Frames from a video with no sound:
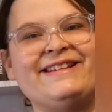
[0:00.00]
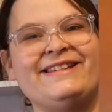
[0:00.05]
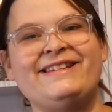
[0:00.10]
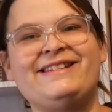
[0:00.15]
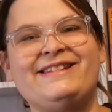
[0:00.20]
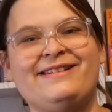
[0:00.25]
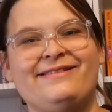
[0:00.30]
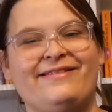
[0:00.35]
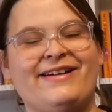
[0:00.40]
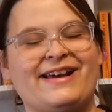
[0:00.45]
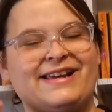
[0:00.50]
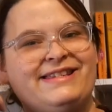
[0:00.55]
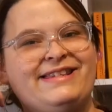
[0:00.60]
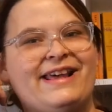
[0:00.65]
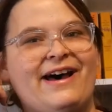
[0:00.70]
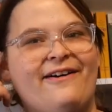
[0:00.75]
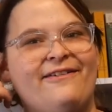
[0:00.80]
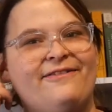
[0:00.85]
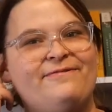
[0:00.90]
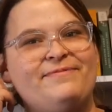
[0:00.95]
this to
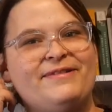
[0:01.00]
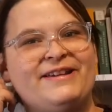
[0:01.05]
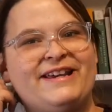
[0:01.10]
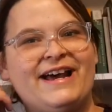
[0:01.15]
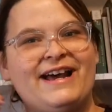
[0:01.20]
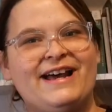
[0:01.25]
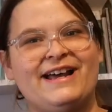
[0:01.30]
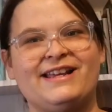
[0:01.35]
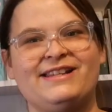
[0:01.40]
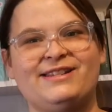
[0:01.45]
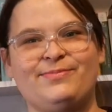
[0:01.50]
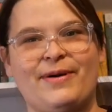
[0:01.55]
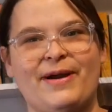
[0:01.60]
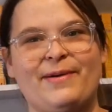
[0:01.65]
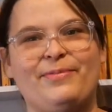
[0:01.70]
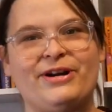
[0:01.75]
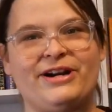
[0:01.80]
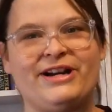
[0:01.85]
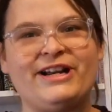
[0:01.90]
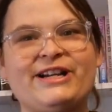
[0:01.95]
myself because my
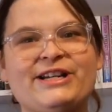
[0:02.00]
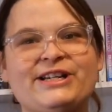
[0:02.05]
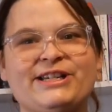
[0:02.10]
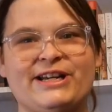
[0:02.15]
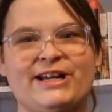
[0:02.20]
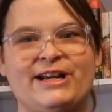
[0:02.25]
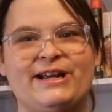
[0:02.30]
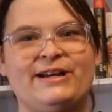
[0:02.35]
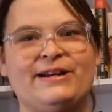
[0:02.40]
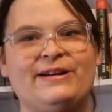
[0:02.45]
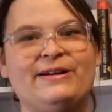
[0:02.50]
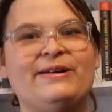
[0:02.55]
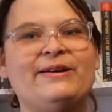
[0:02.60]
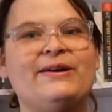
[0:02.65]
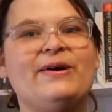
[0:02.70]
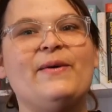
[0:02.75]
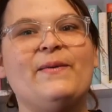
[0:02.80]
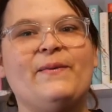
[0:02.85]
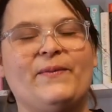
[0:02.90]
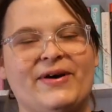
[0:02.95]
prediction
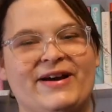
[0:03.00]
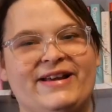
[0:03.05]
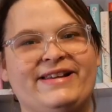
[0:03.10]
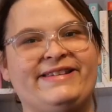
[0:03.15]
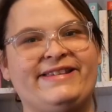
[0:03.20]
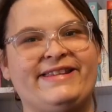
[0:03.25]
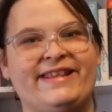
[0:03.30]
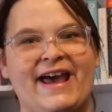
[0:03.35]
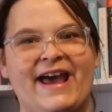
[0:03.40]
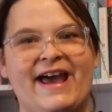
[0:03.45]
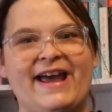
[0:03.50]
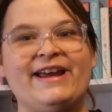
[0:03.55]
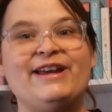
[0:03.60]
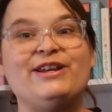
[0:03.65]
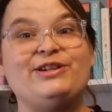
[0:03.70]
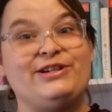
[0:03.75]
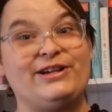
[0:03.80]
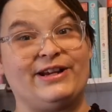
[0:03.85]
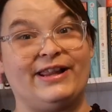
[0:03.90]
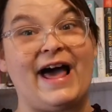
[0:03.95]
was that
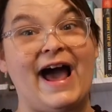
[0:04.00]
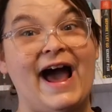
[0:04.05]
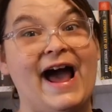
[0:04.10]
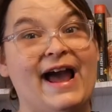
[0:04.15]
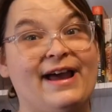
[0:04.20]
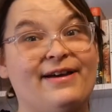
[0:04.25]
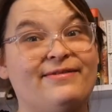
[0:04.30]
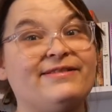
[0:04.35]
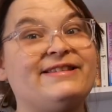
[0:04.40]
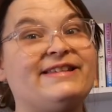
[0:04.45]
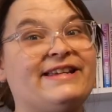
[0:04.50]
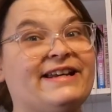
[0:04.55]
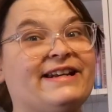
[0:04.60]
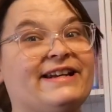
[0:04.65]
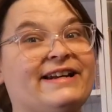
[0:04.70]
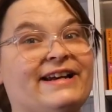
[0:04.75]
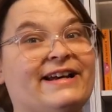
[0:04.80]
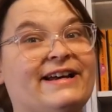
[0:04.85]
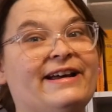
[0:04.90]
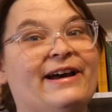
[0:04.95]
in July I was going
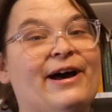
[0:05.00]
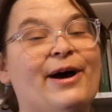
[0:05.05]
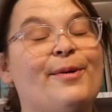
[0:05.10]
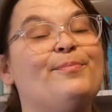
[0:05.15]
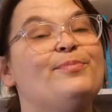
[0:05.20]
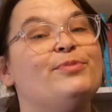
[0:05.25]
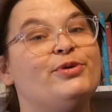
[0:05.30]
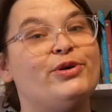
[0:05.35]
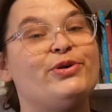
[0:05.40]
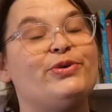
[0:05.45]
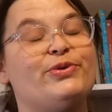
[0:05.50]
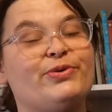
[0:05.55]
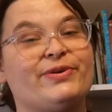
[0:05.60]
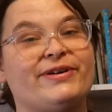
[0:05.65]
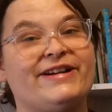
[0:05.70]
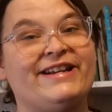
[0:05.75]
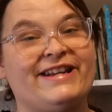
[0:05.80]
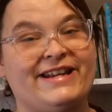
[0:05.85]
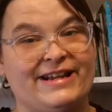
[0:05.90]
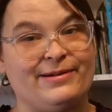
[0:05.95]
to get a mood
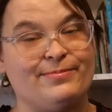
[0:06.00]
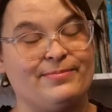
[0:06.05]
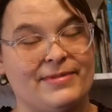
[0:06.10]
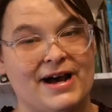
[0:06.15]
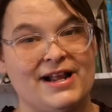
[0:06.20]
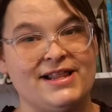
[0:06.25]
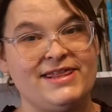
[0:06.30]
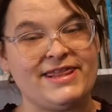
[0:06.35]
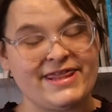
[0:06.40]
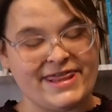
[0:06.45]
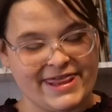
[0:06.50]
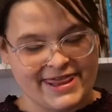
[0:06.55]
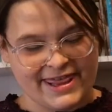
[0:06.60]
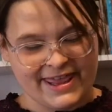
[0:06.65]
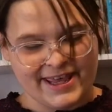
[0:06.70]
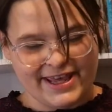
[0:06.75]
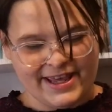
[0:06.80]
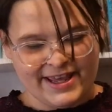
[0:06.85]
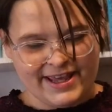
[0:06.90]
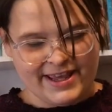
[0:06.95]
reading
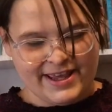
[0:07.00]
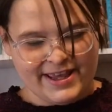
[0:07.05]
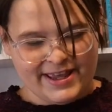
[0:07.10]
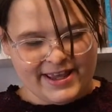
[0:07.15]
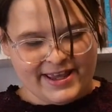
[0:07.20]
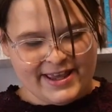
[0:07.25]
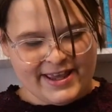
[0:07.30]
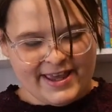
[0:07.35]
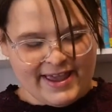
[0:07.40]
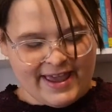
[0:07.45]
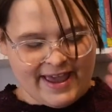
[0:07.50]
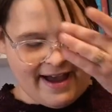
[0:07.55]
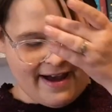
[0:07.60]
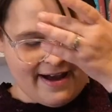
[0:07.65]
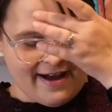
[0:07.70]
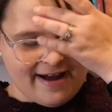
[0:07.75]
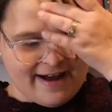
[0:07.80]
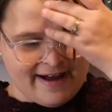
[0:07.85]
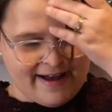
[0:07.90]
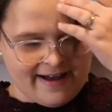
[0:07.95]
month.
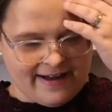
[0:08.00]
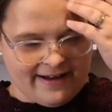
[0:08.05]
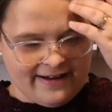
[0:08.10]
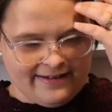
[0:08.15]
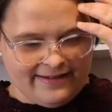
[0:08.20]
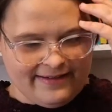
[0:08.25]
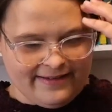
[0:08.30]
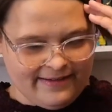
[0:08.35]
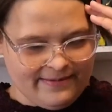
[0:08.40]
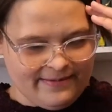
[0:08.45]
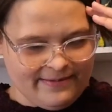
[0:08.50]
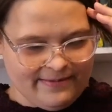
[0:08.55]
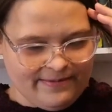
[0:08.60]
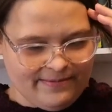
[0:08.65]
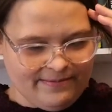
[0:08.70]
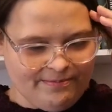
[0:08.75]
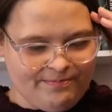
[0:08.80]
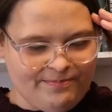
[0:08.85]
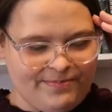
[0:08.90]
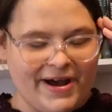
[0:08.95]

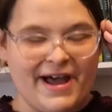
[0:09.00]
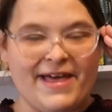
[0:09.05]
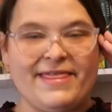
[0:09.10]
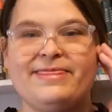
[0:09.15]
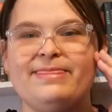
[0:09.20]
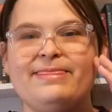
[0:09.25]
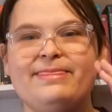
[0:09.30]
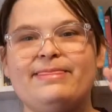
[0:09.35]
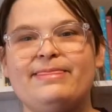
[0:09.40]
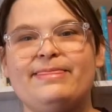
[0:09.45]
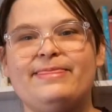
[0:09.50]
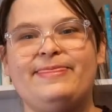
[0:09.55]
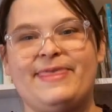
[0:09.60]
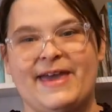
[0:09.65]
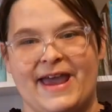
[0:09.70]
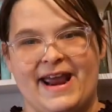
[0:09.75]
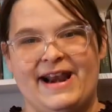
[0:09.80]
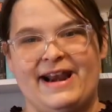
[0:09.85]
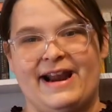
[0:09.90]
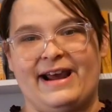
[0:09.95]
But
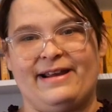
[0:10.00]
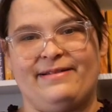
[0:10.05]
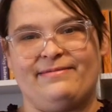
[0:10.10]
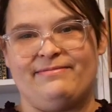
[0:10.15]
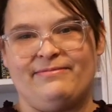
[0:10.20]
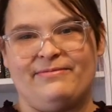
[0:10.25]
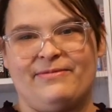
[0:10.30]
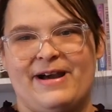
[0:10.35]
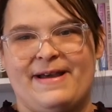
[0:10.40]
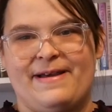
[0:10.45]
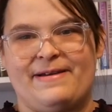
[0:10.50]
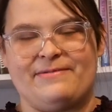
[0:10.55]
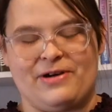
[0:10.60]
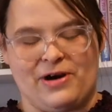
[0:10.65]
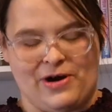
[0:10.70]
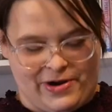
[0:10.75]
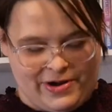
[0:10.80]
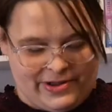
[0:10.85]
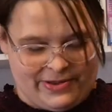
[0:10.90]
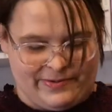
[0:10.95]
then I went
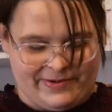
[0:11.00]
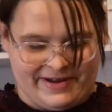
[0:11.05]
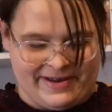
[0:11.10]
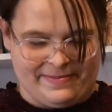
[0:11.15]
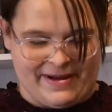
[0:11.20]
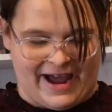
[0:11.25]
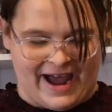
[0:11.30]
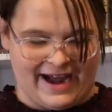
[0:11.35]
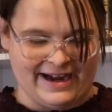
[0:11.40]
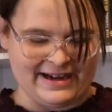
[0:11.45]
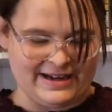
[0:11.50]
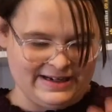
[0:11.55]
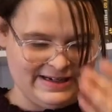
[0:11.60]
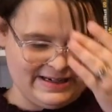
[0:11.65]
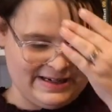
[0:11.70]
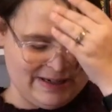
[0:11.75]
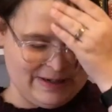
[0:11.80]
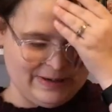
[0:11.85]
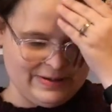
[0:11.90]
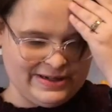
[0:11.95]
all the way back
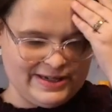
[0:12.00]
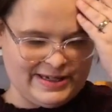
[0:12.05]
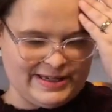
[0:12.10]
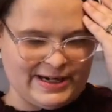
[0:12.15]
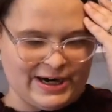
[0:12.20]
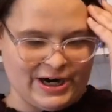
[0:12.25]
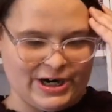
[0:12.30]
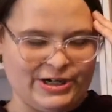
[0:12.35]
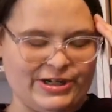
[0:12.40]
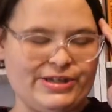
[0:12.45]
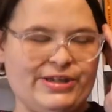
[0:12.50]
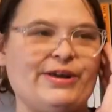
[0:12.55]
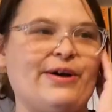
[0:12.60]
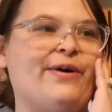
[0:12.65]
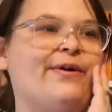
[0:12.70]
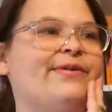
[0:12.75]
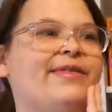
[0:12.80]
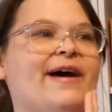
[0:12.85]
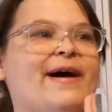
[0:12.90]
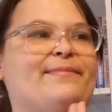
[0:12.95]
to the start.
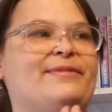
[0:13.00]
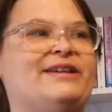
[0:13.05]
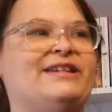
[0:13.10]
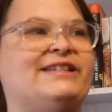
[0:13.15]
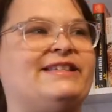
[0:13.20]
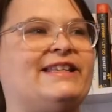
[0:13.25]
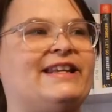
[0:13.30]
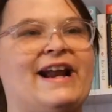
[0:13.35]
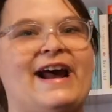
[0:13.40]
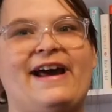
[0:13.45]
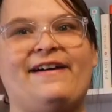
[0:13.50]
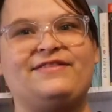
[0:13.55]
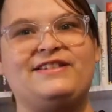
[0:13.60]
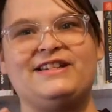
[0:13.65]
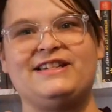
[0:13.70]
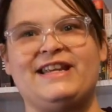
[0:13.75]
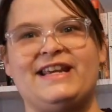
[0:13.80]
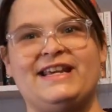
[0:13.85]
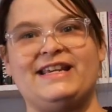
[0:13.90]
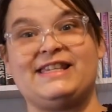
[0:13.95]
So that means that I have
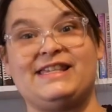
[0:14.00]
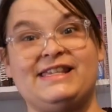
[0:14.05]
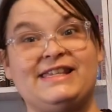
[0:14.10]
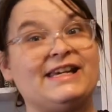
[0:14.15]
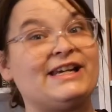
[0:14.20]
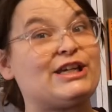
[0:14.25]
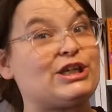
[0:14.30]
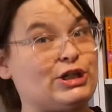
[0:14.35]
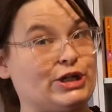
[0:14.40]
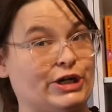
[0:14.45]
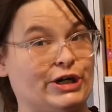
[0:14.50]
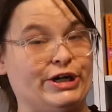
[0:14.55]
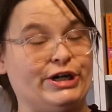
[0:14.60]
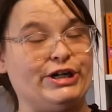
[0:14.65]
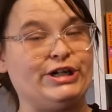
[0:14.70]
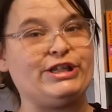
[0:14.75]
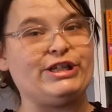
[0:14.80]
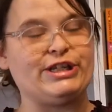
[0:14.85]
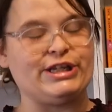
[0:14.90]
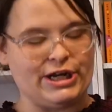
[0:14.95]
to take 6
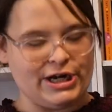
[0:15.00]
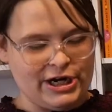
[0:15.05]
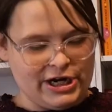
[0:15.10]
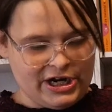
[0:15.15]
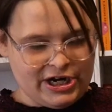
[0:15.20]
turns.